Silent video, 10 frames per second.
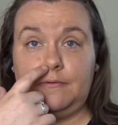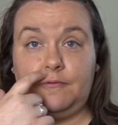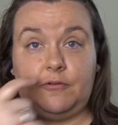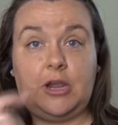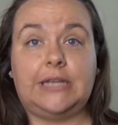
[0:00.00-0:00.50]

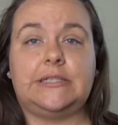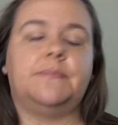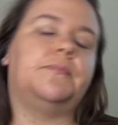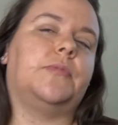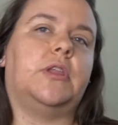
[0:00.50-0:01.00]
thread
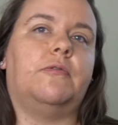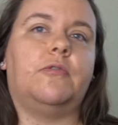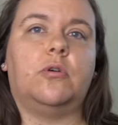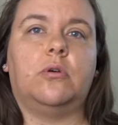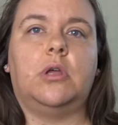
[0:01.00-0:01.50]

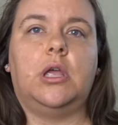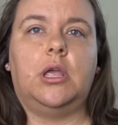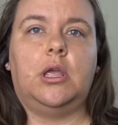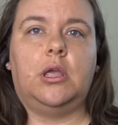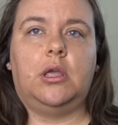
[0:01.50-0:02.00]
for
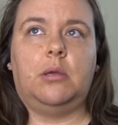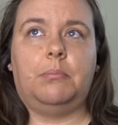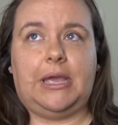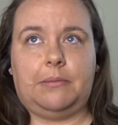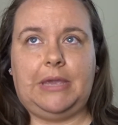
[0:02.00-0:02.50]

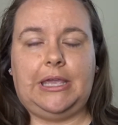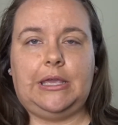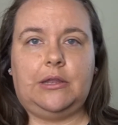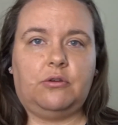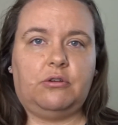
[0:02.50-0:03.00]
bag
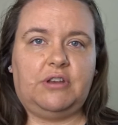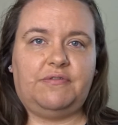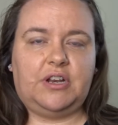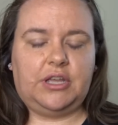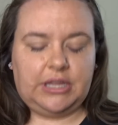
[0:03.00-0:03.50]
making or
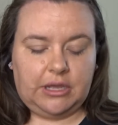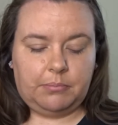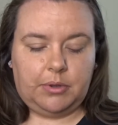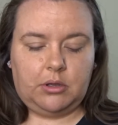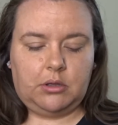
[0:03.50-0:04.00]
anything like
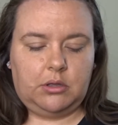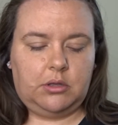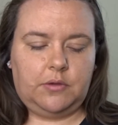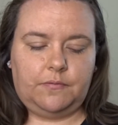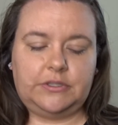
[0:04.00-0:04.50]
that, but
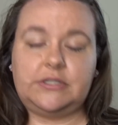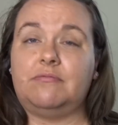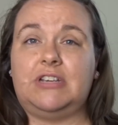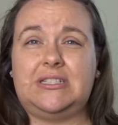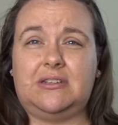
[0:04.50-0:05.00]
for
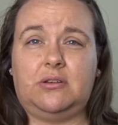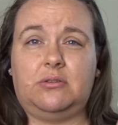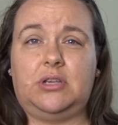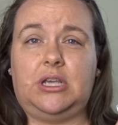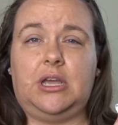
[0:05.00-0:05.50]
some reason
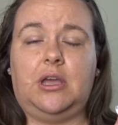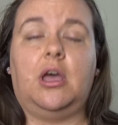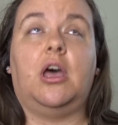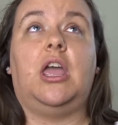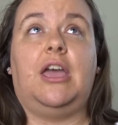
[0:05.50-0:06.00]

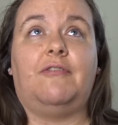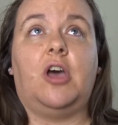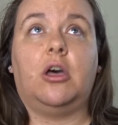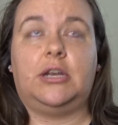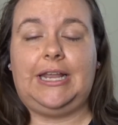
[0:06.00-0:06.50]
I have
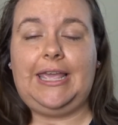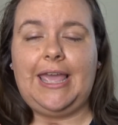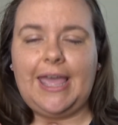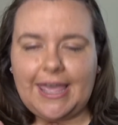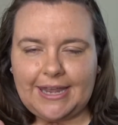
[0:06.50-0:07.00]
hardly
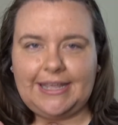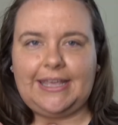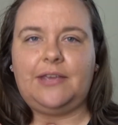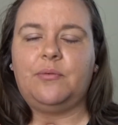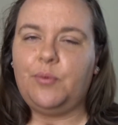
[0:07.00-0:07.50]

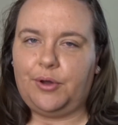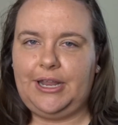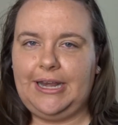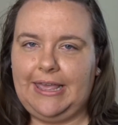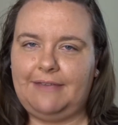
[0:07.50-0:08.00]
any
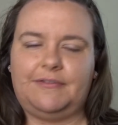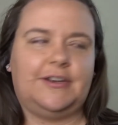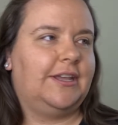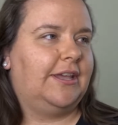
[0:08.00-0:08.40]
white left.